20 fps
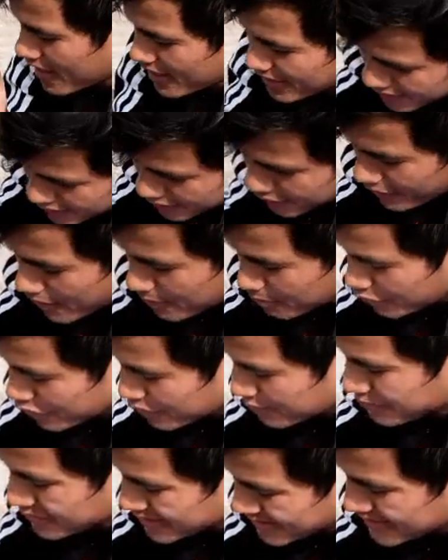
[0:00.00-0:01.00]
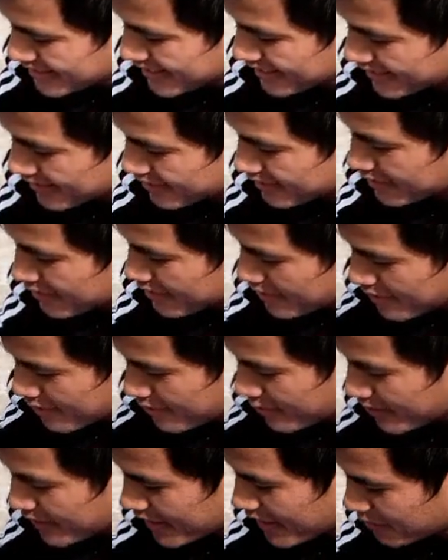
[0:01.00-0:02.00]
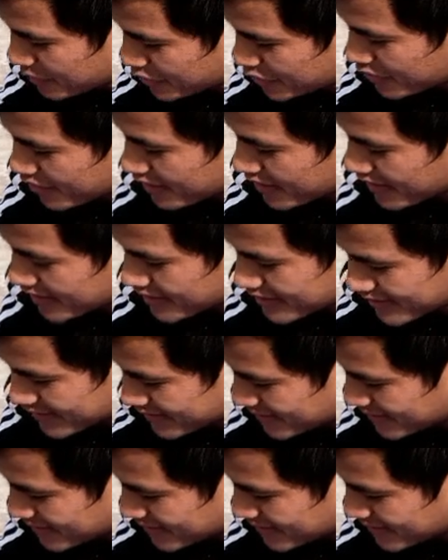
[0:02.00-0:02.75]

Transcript: if I'm not mistaken. But I'm sure that it is